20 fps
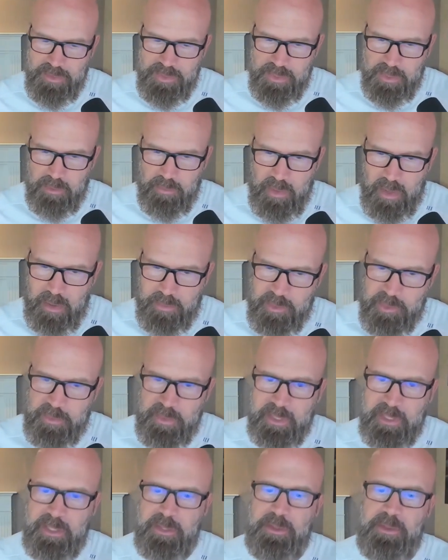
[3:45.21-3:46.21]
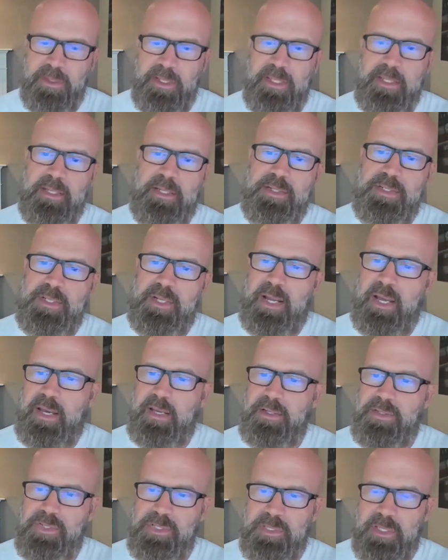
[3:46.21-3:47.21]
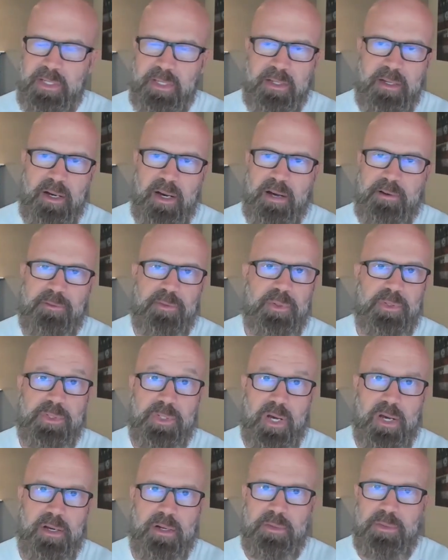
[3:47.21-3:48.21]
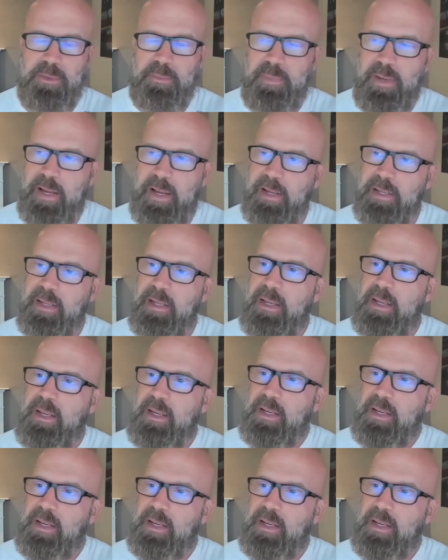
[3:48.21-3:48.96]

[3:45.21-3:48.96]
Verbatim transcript: single moms bringing in their kids that had a slight cough or a dot on their back.